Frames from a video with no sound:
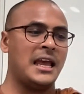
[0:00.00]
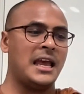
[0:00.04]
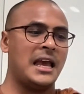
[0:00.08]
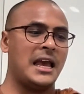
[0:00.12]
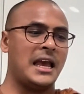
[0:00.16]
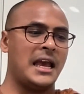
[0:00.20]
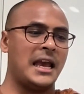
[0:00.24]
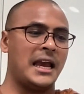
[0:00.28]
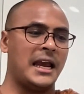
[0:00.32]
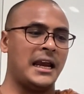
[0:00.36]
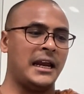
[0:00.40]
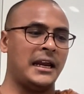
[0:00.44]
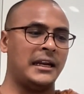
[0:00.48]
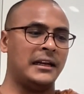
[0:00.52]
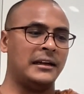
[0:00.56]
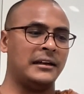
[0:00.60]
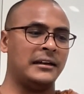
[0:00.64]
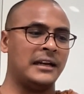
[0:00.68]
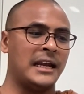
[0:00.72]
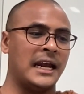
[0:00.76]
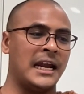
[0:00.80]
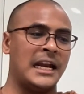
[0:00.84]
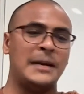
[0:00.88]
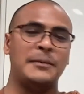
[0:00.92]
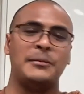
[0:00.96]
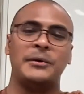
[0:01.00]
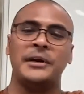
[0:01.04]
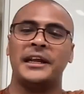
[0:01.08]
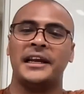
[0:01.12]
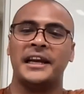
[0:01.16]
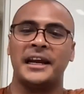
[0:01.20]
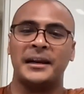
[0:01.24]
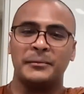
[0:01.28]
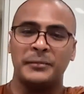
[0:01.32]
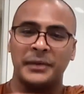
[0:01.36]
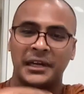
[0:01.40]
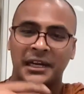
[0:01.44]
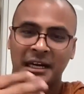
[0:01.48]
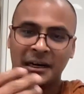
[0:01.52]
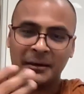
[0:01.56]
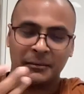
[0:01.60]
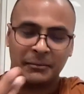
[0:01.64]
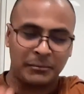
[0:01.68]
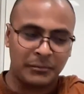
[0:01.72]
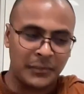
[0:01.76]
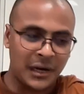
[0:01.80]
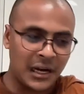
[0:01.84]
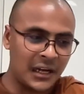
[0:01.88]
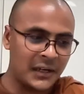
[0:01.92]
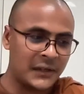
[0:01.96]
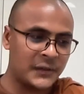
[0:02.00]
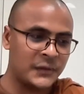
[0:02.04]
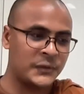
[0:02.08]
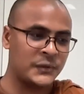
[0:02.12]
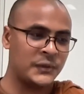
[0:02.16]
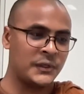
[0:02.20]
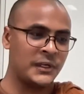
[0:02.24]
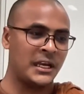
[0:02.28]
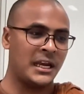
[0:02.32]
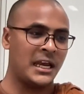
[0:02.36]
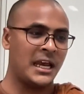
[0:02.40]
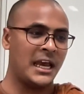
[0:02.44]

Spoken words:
and anybody can become monks,